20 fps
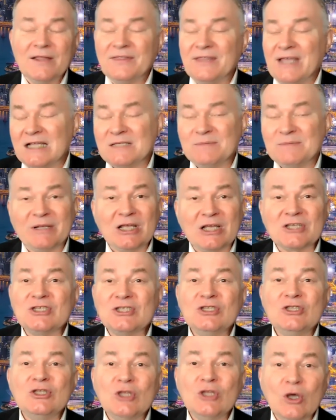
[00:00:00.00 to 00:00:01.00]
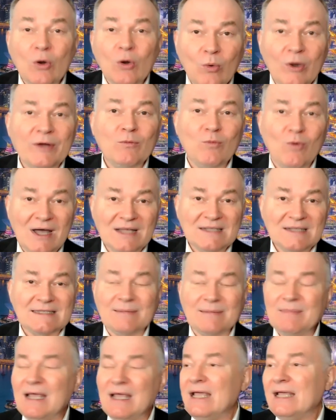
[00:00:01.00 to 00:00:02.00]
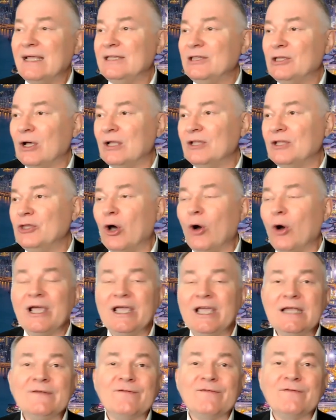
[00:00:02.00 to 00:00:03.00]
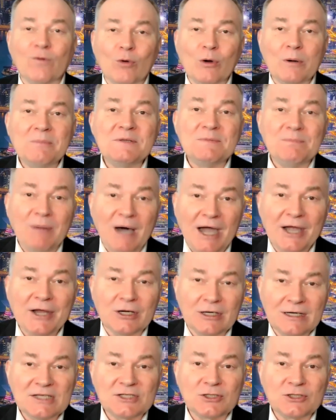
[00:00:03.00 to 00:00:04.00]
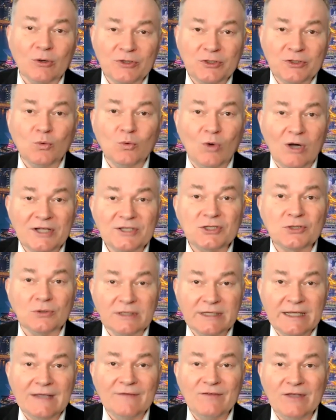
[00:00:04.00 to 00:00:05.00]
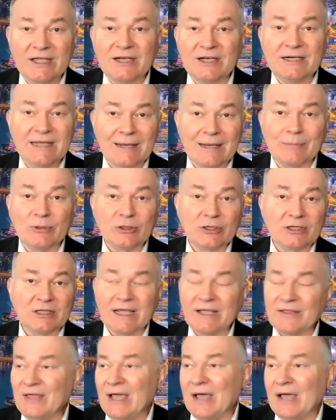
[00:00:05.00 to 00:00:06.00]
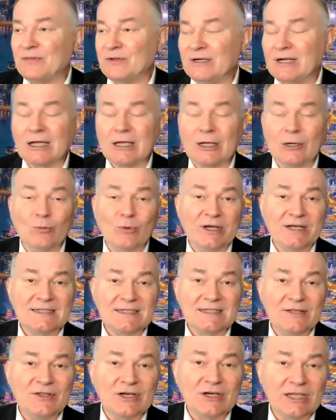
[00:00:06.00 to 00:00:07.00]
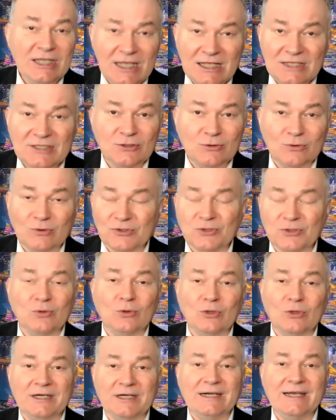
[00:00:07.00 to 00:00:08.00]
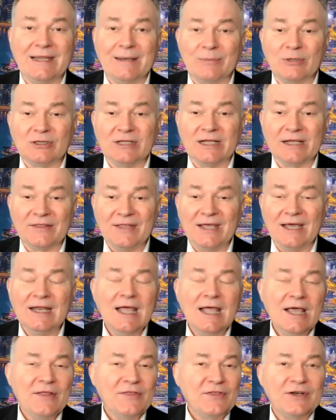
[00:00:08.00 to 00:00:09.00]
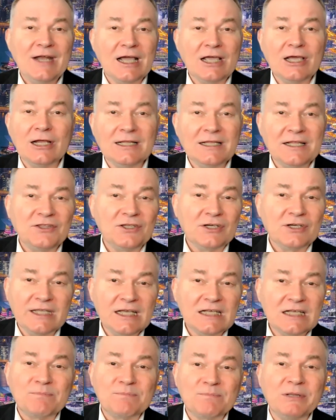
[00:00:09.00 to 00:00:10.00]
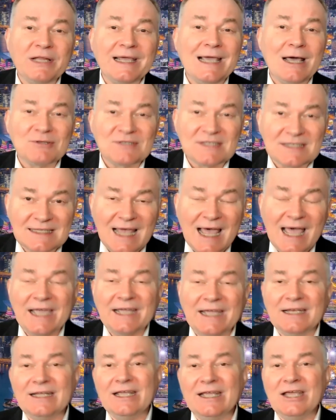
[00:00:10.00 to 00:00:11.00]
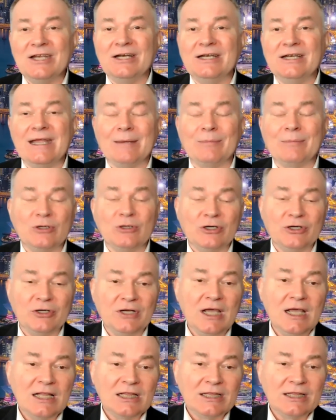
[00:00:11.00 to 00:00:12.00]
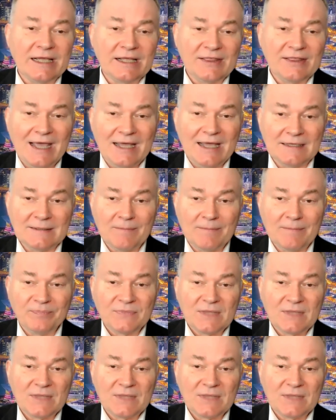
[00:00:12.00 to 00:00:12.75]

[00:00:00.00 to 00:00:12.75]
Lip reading: That's because no one wants them. No informed buyer is going to want to live in a neighborhood like that. They're not going to want to send their kids to a school in a neighborhood like that. They're not going to let their kids play outside in a neighborhood like that.